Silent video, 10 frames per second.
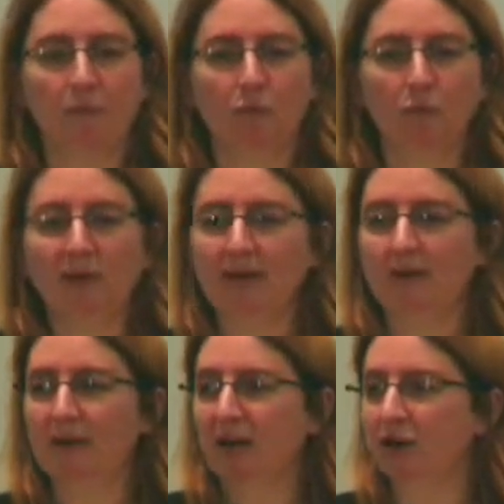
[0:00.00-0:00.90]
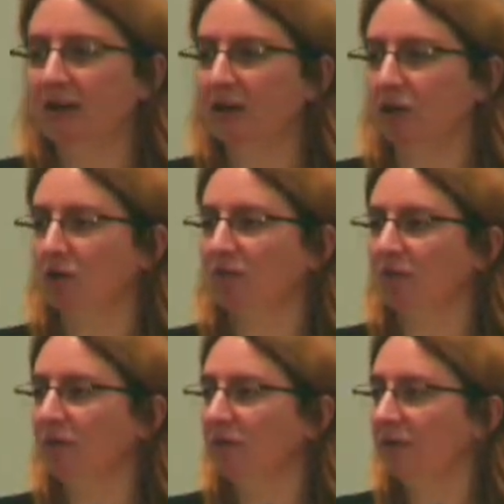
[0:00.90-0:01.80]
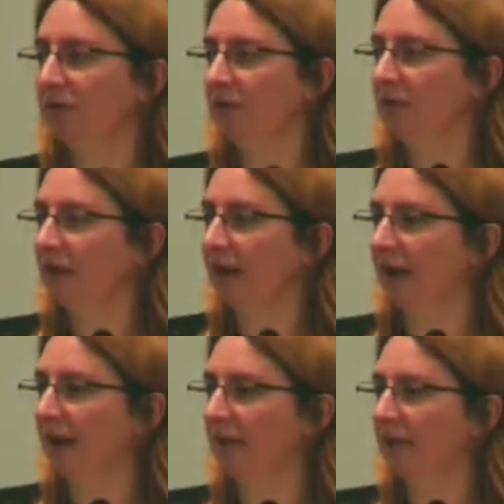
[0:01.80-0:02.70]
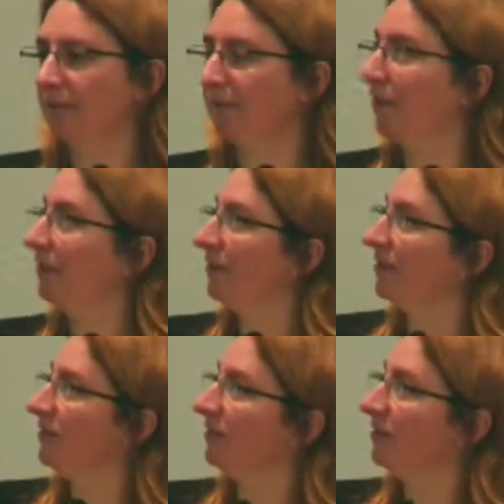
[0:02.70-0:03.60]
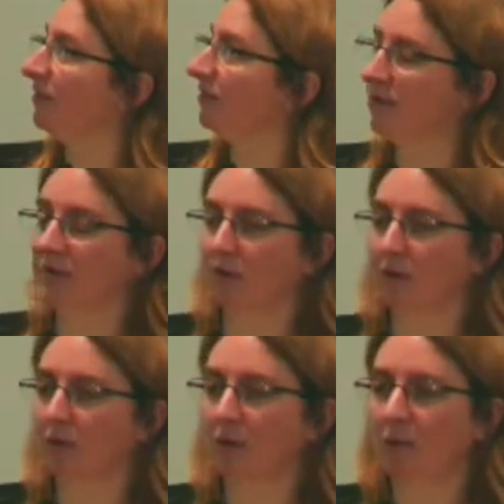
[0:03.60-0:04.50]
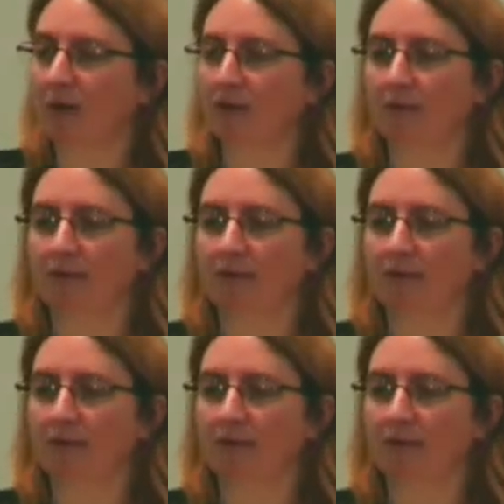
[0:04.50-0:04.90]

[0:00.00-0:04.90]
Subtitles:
We need to make our data useful, and bug fixes is a great way to do